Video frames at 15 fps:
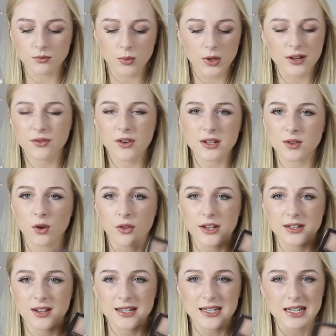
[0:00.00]
when I first got
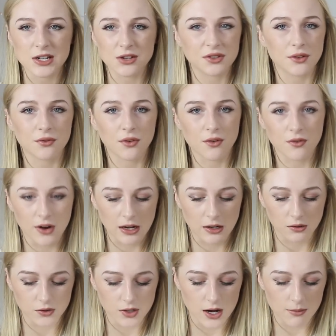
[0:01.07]
this, I didn't use it for a very
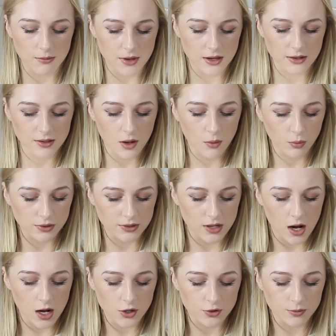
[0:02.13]
long time because I
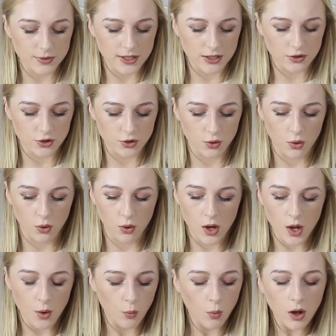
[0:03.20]
wasn't 100%
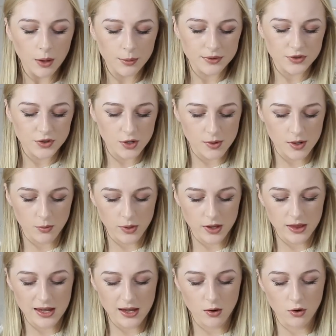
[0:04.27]
sure what I was doing
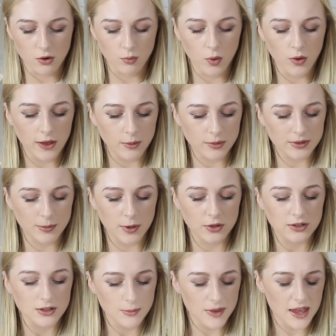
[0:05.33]
with it or what they were
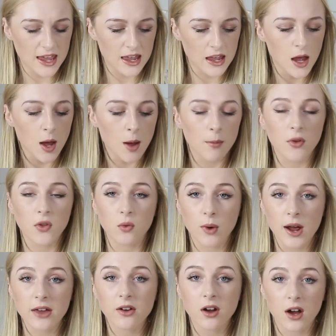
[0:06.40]
supposed to be. But the
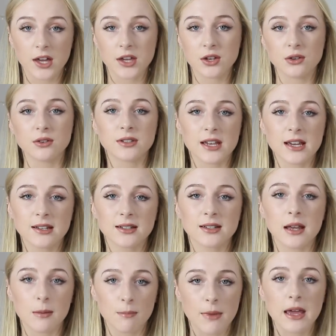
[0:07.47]
way that I use
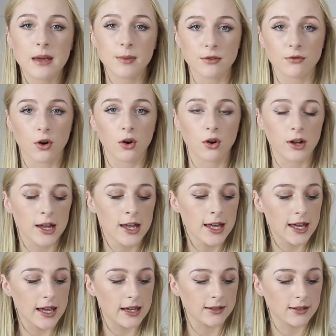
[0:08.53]
this, it may be wrong,
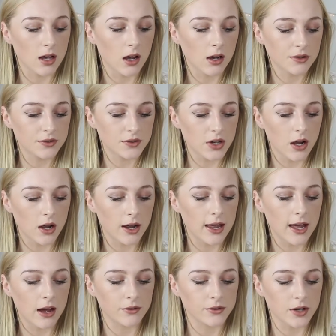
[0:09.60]
is after I
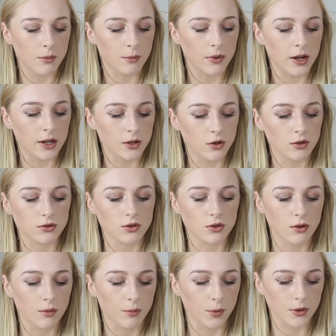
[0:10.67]
have done my
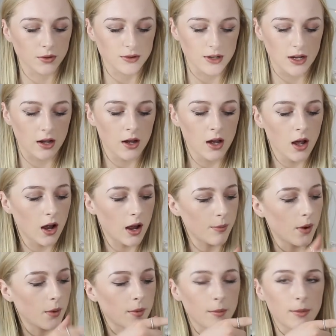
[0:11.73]
contour and bronzer, I
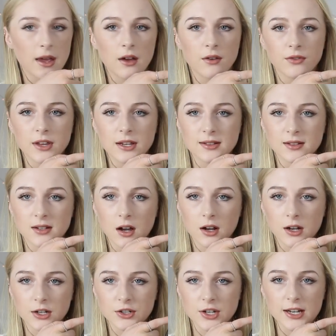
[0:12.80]
pop a bit of this
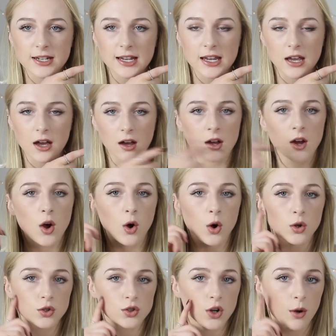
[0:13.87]
darker shade here
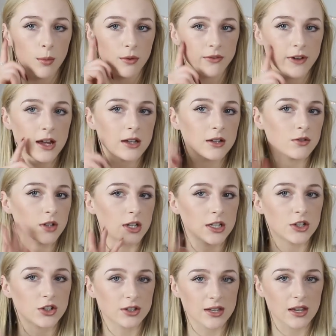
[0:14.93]
on top of it,
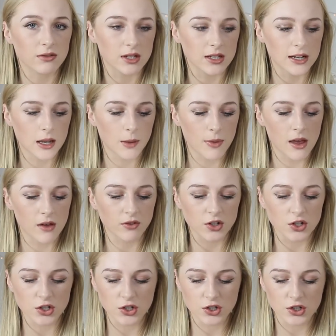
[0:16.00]
and it just gives it like a bit of a
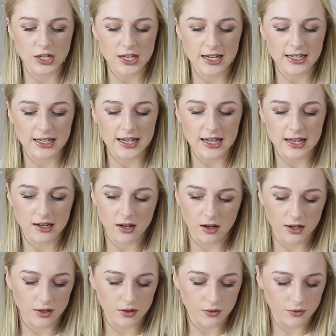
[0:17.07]
sheeny,
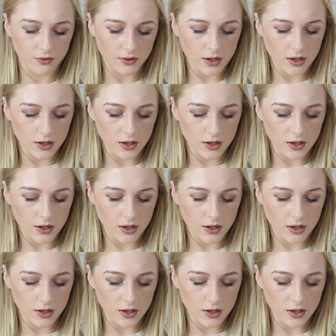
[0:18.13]
kind of